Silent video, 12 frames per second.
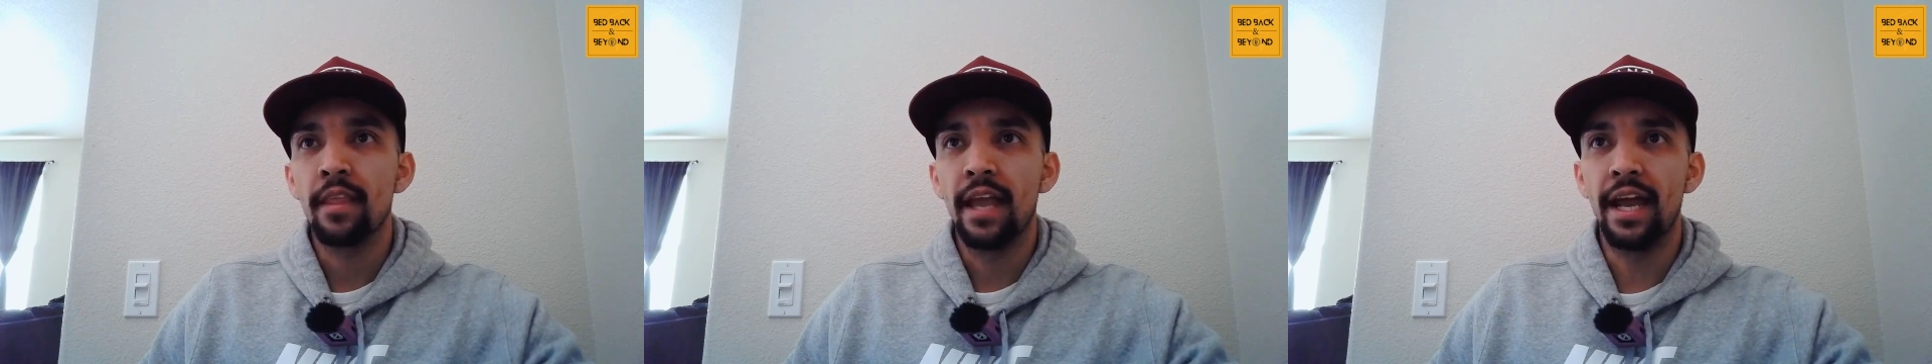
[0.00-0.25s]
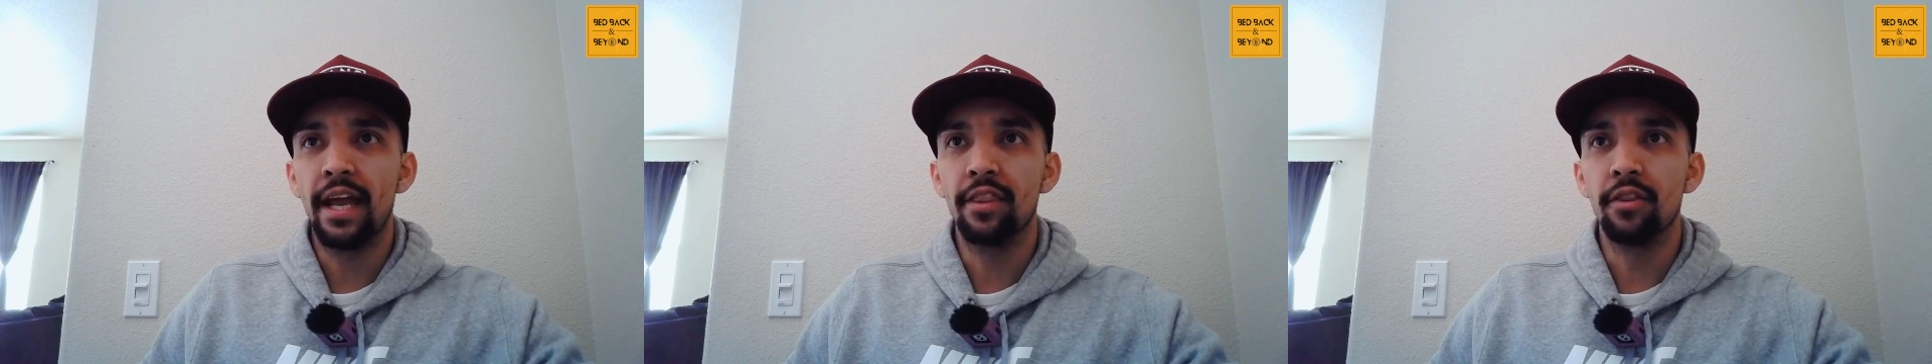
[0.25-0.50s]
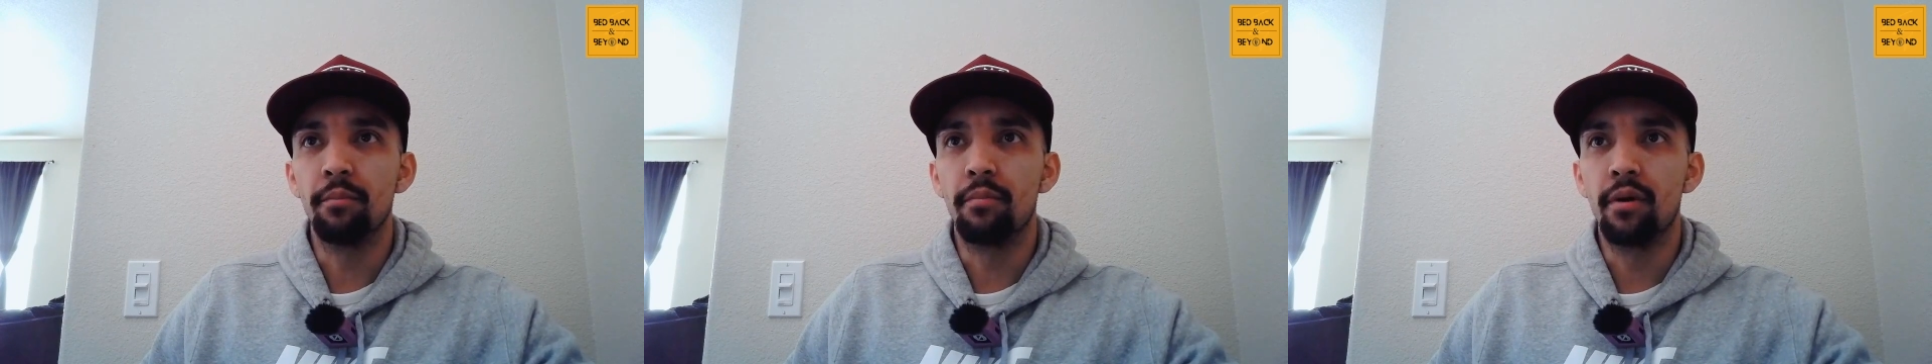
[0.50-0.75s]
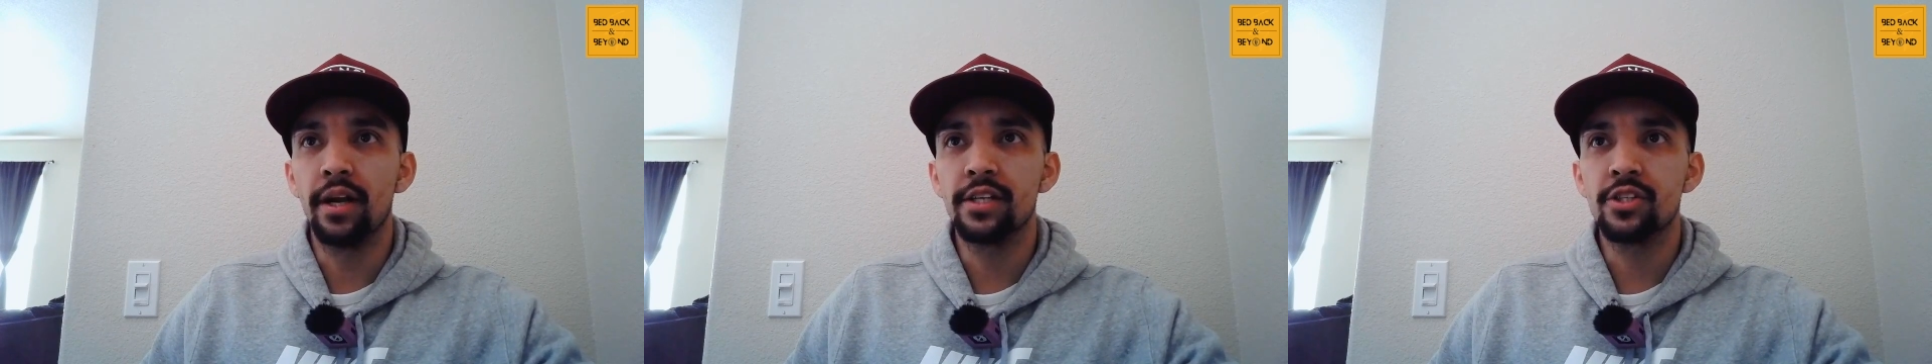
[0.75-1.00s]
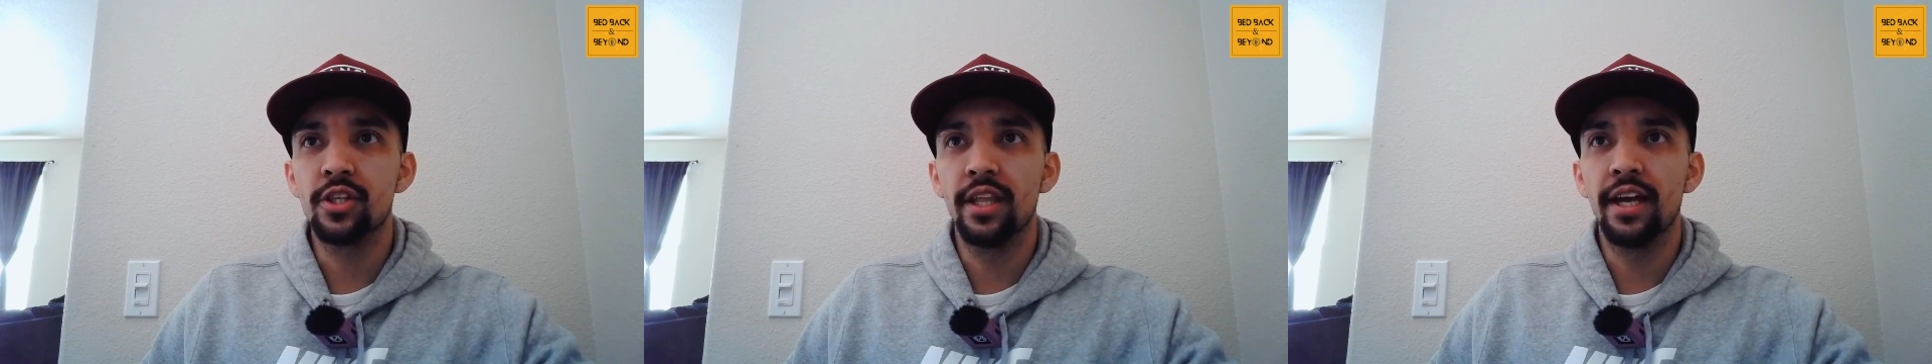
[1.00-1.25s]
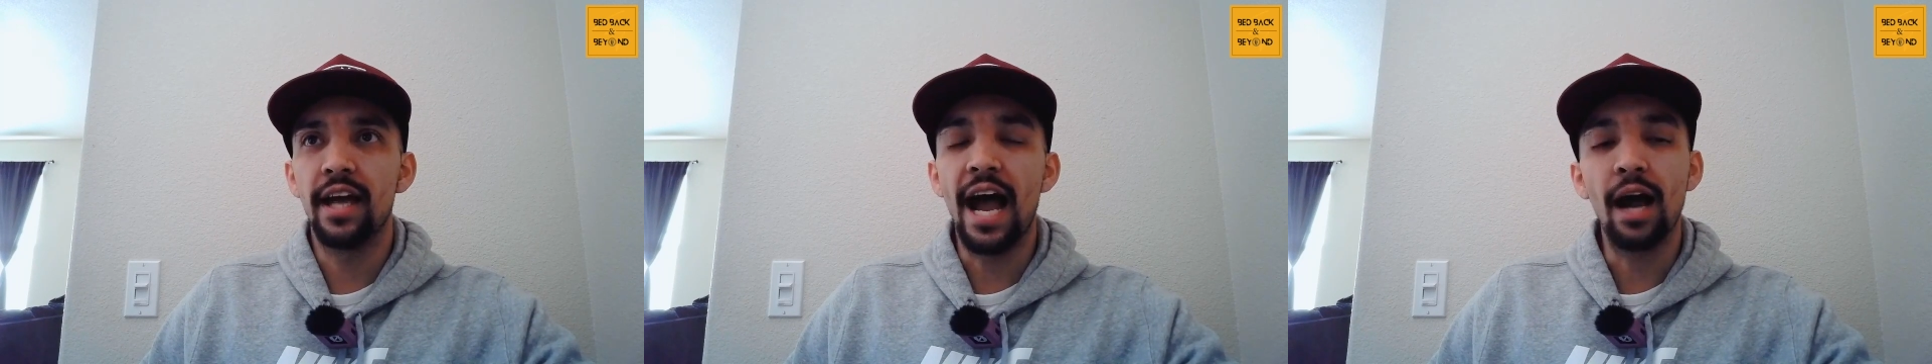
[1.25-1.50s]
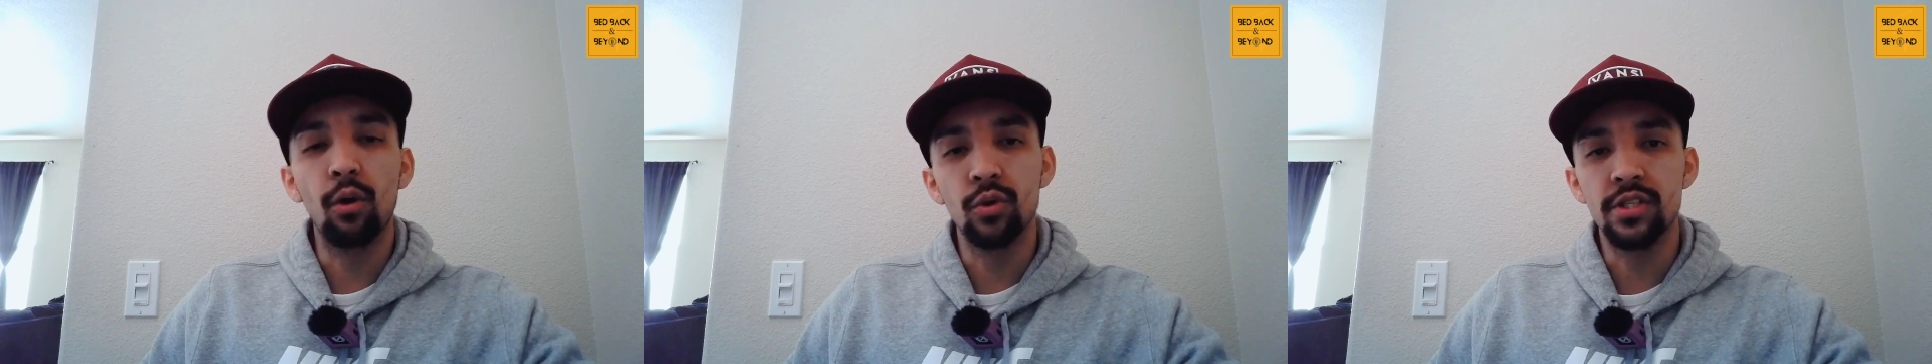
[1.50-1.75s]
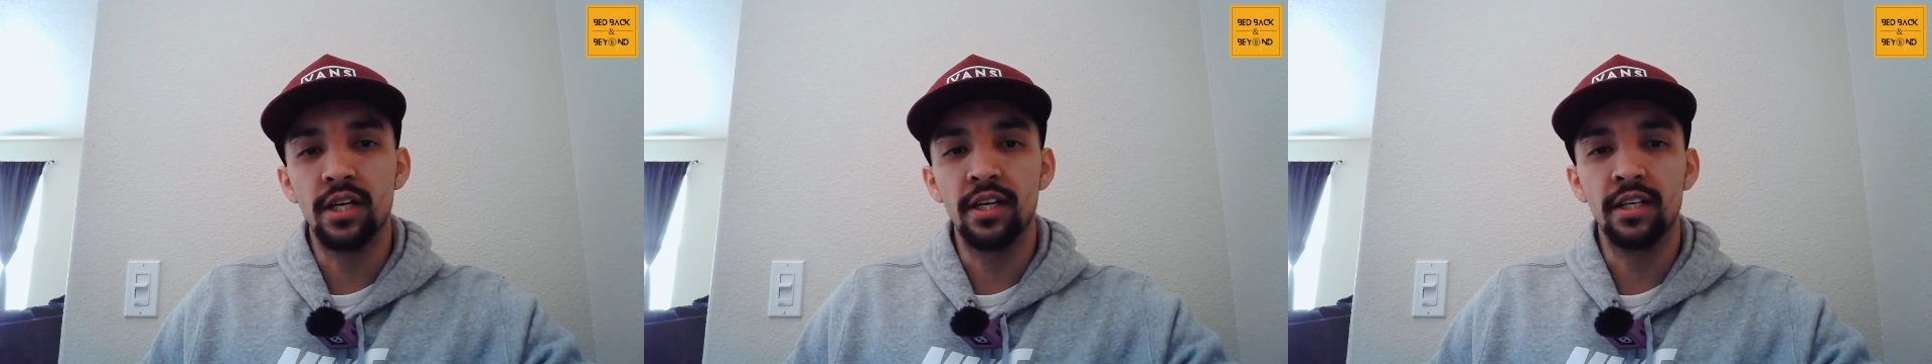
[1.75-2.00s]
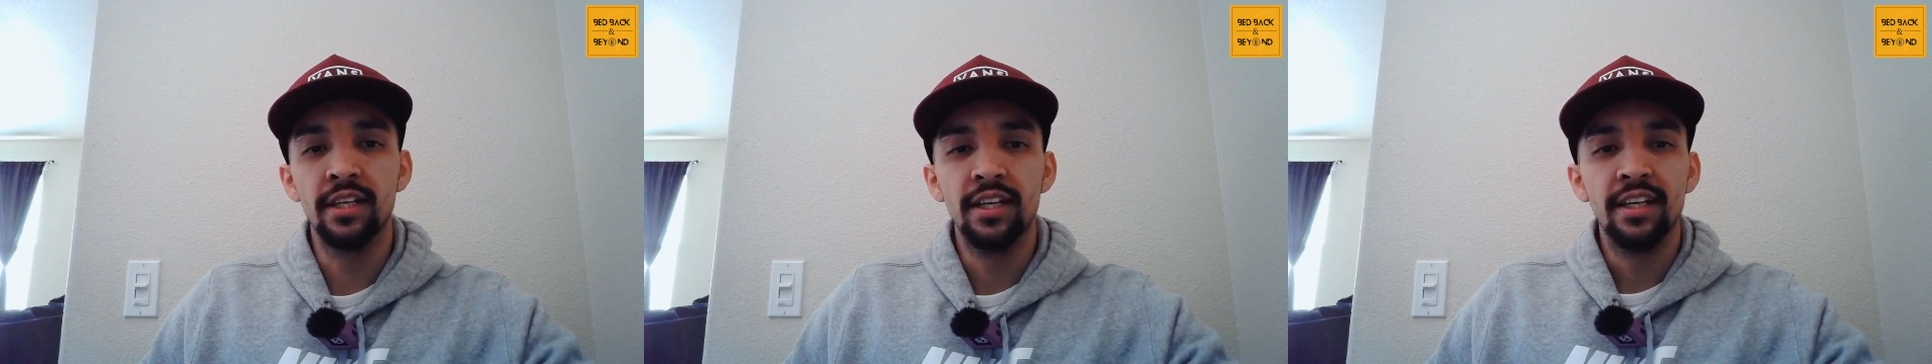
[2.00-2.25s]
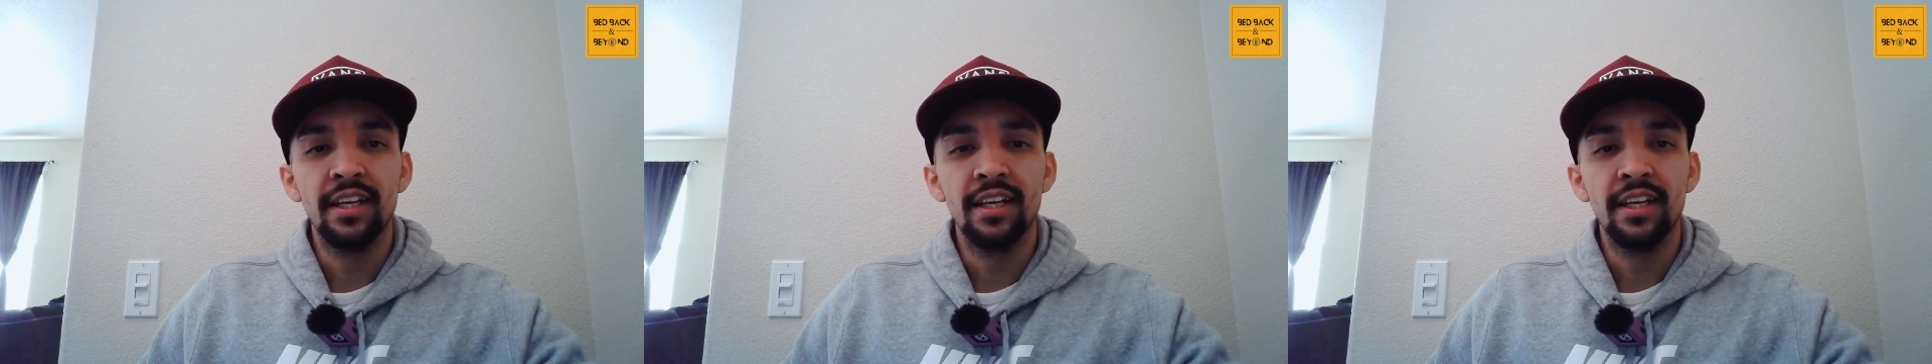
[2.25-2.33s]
and the branch that I was on